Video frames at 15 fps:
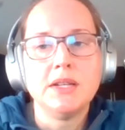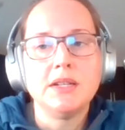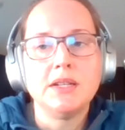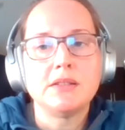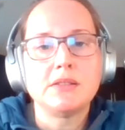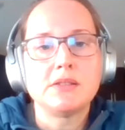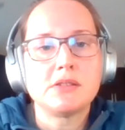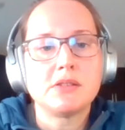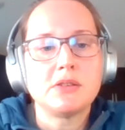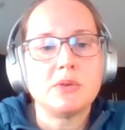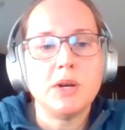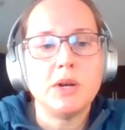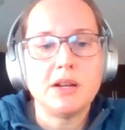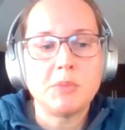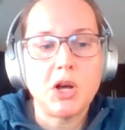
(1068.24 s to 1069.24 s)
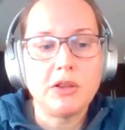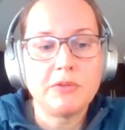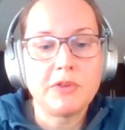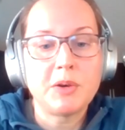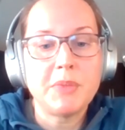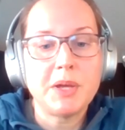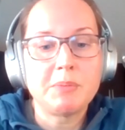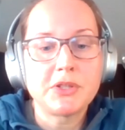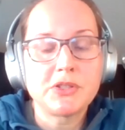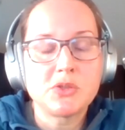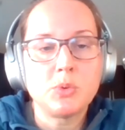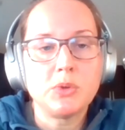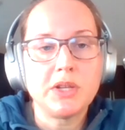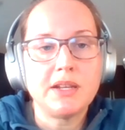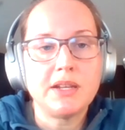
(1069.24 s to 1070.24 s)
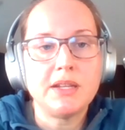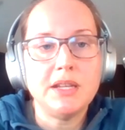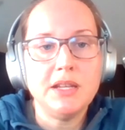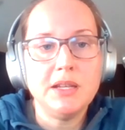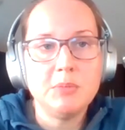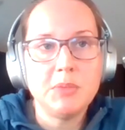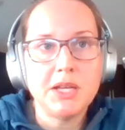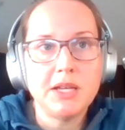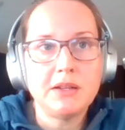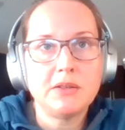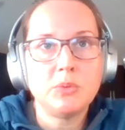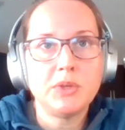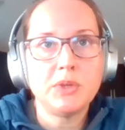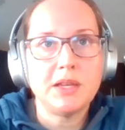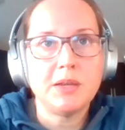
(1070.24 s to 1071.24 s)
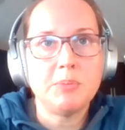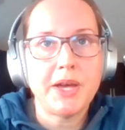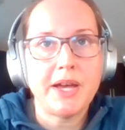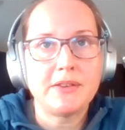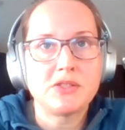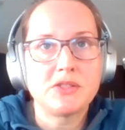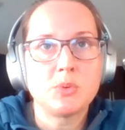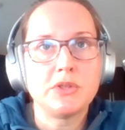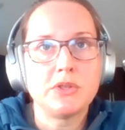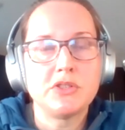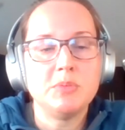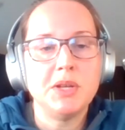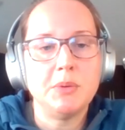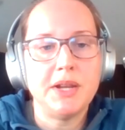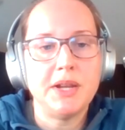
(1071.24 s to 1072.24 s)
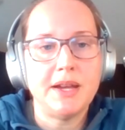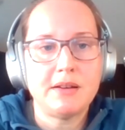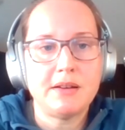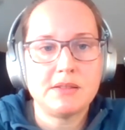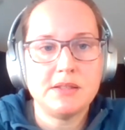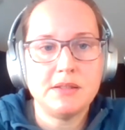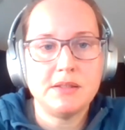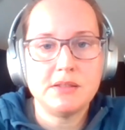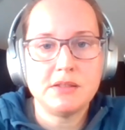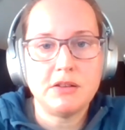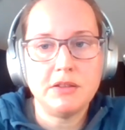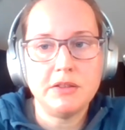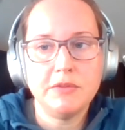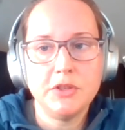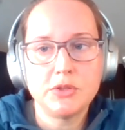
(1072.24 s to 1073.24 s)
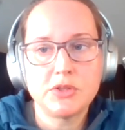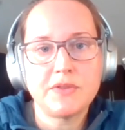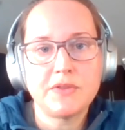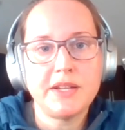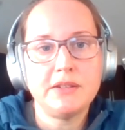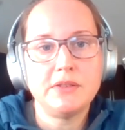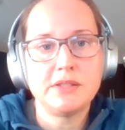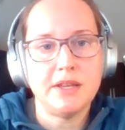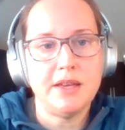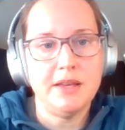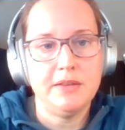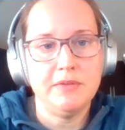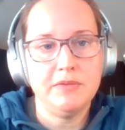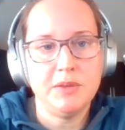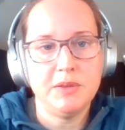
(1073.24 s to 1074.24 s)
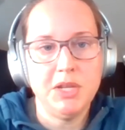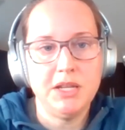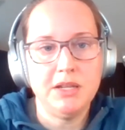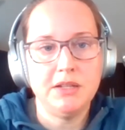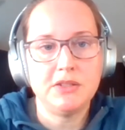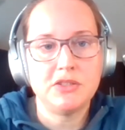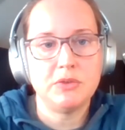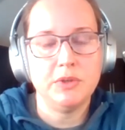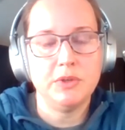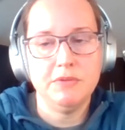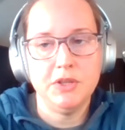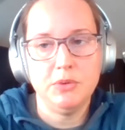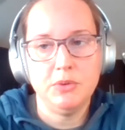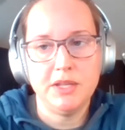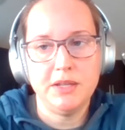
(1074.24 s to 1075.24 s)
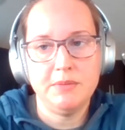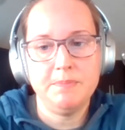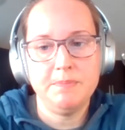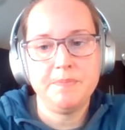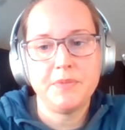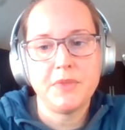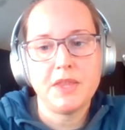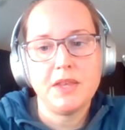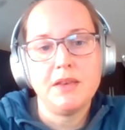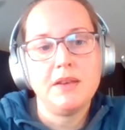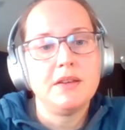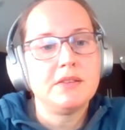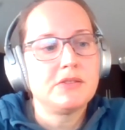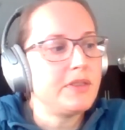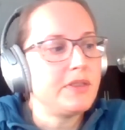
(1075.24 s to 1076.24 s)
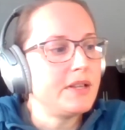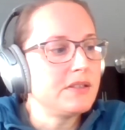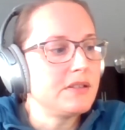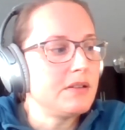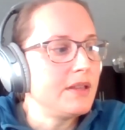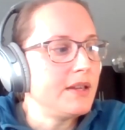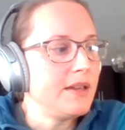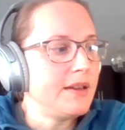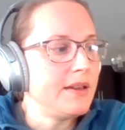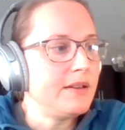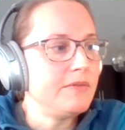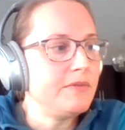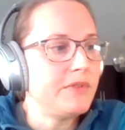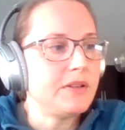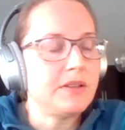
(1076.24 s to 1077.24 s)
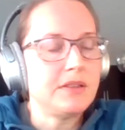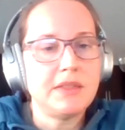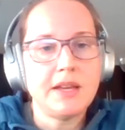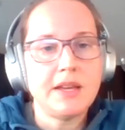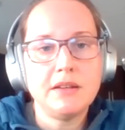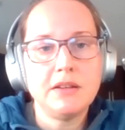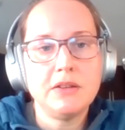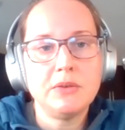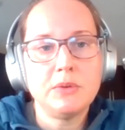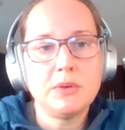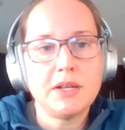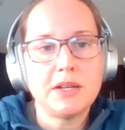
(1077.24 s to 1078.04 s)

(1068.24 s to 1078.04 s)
And so all of our members will get an email with a password to be able to access all of those files ahead of the meeting to review them. So that's all I have on that note.